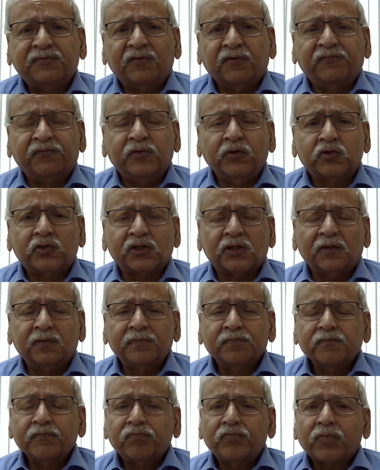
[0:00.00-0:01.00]
for Future.
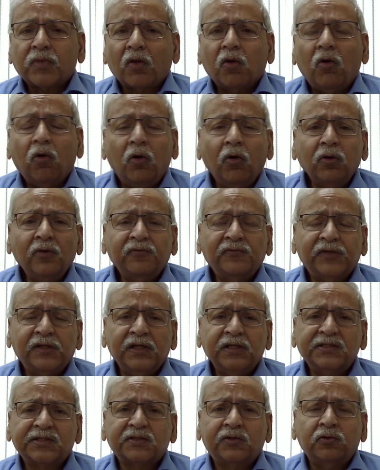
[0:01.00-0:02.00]
All of
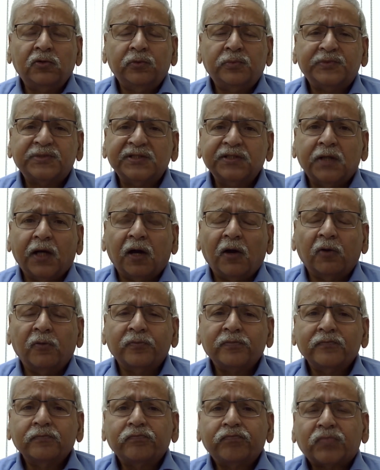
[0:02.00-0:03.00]
these groups now
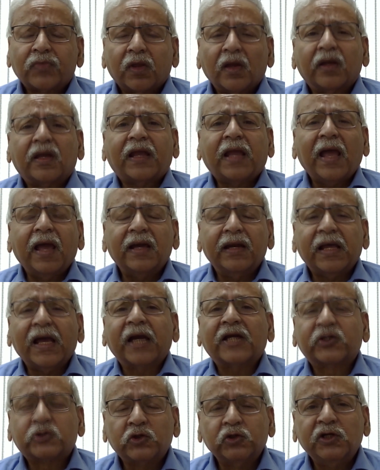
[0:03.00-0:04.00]
can
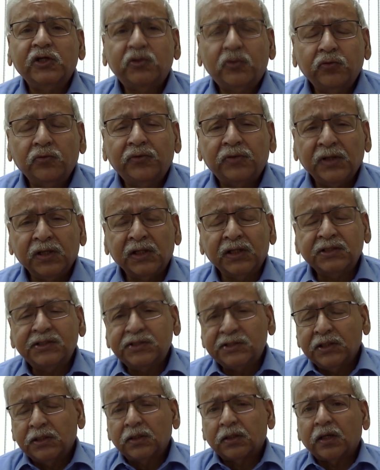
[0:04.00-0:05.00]
actually do
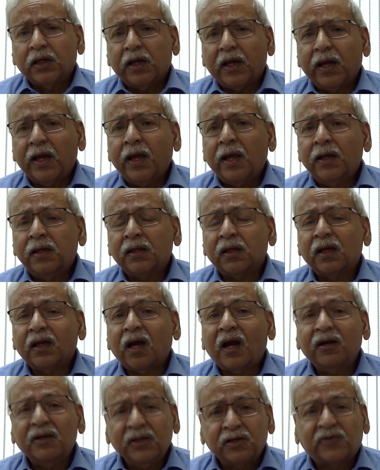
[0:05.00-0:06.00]
things and
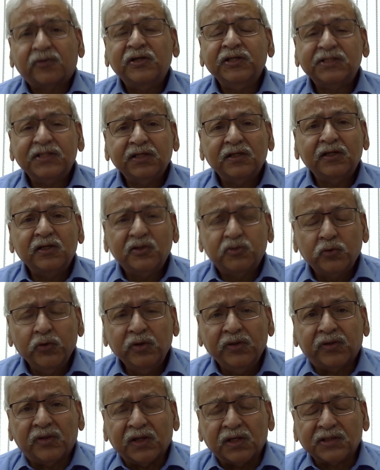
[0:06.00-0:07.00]
are increasingly
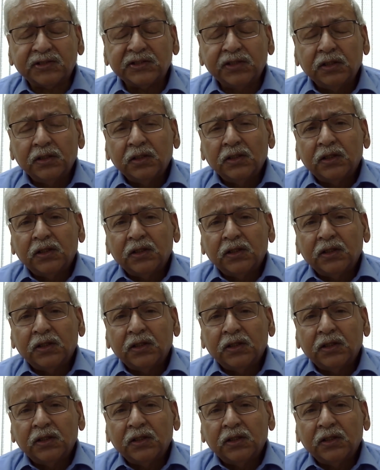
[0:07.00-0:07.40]
doing things.